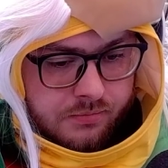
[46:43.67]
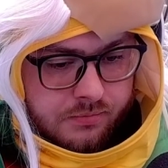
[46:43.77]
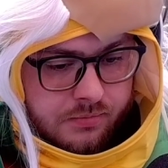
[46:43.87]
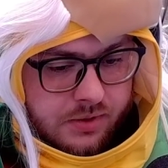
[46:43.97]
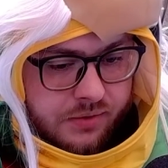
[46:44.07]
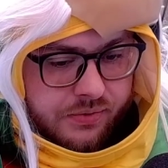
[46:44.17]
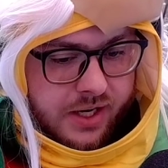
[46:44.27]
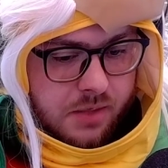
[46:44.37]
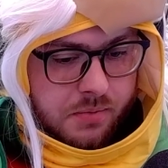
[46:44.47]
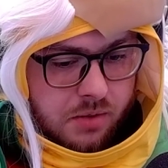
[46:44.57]
It's a
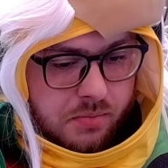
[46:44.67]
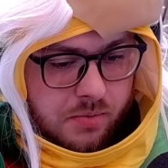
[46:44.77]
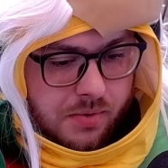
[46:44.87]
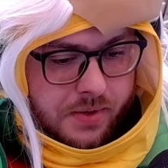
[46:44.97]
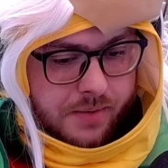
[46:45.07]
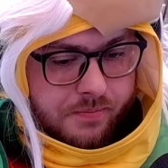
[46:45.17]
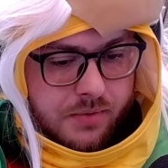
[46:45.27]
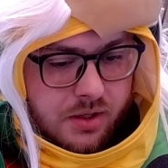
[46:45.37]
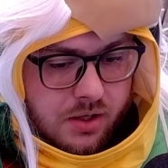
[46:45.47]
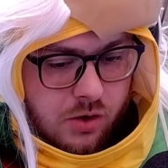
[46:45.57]
Facebook boomer meme.
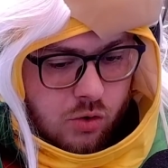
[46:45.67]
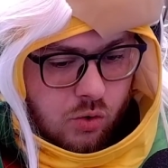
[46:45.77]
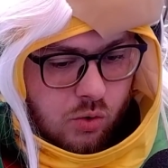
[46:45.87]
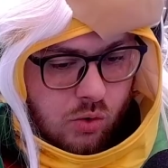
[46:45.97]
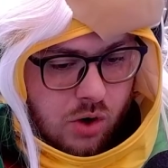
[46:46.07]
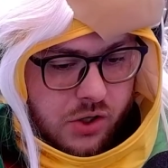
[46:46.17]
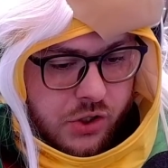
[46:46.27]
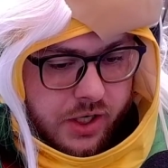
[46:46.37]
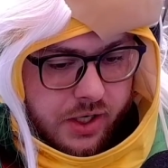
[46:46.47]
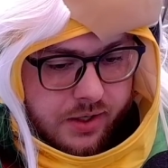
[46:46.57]

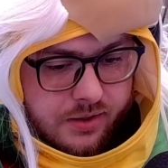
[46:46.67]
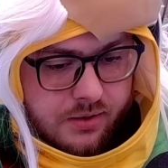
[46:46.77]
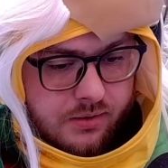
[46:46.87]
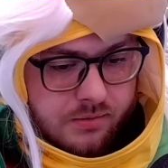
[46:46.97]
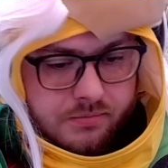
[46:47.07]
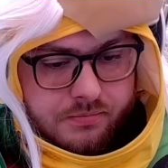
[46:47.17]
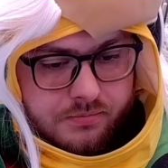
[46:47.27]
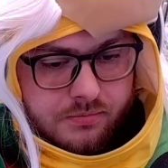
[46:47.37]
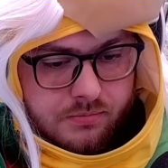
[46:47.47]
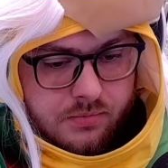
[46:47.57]
Crushing it.
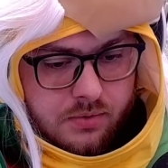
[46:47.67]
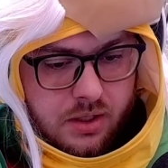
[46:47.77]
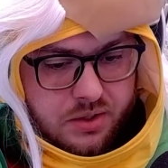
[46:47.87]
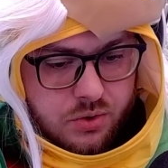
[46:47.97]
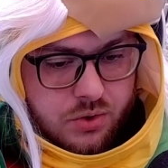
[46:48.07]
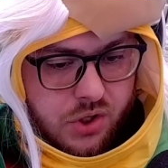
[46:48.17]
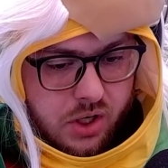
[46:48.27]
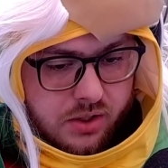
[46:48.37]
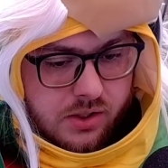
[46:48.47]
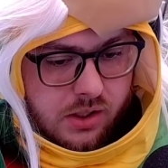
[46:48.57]

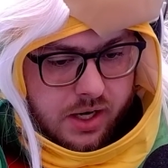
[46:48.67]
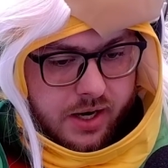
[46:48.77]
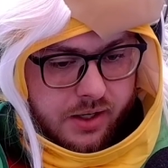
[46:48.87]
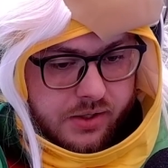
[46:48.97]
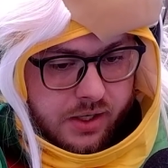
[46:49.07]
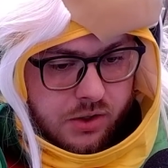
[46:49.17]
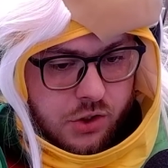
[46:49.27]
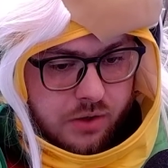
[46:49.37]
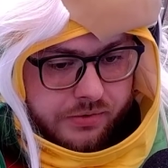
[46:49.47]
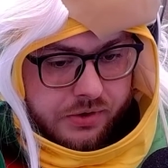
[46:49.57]
Just like Derek
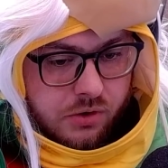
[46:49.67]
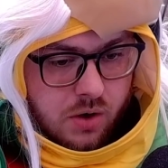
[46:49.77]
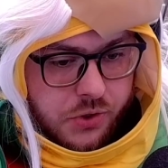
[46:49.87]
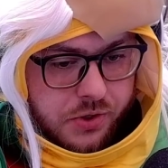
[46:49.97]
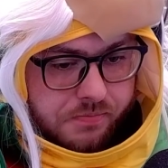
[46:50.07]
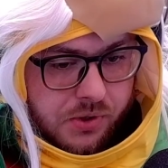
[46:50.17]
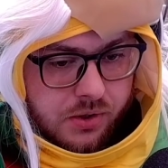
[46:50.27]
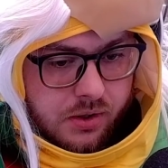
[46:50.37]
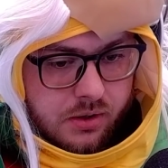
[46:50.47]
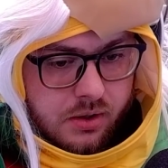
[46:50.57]
Chauvin crushed and
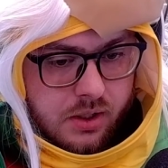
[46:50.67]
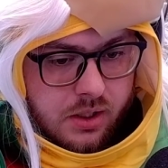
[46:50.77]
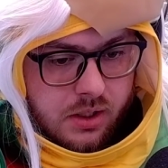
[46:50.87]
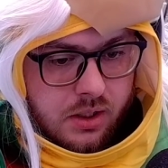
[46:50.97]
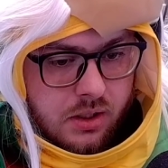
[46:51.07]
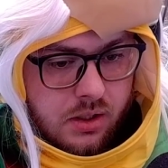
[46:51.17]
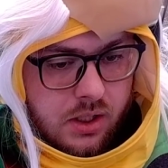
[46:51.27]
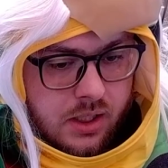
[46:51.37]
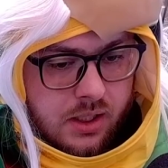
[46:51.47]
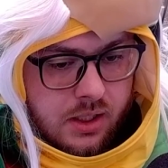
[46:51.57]
murdered
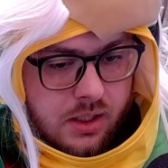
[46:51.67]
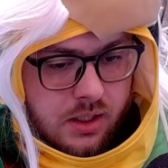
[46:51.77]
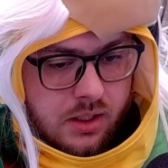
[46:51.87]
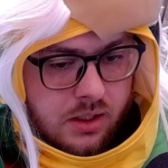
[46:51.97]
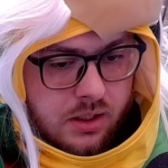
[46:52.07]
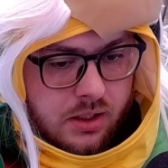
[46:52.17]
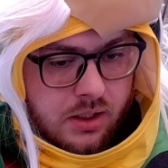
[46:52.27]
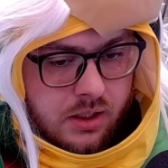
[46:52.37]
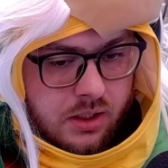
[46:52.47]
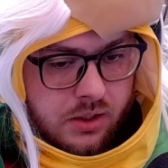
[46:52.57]

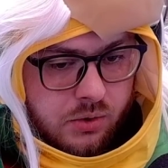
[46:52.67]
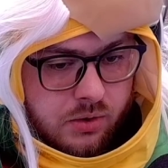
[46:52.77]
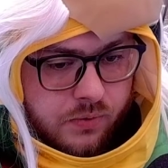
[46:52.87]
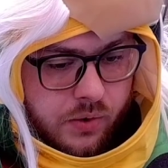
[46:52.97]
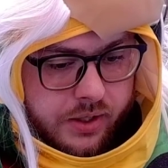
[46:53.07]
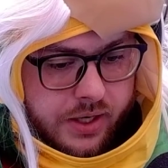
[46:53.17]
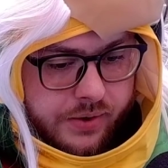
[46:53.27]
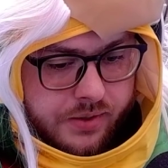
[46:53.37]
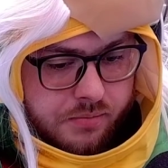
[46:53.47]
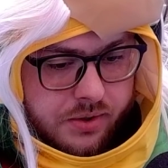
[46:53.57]
George Floyd, and now
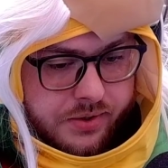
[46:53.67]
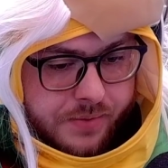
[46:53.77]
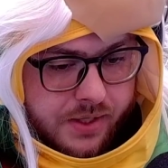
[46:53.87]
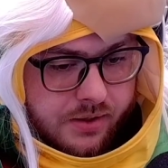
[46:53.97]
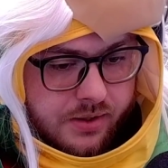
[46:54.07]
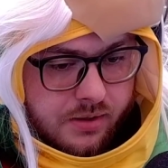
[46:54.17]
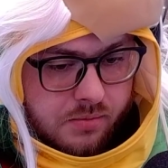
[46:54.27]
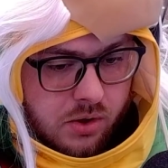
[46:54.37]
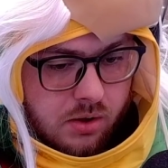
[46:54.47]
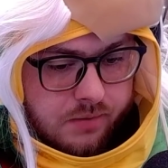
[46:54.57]
he's in prison because he's a
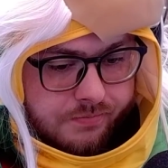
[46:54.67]
murderer.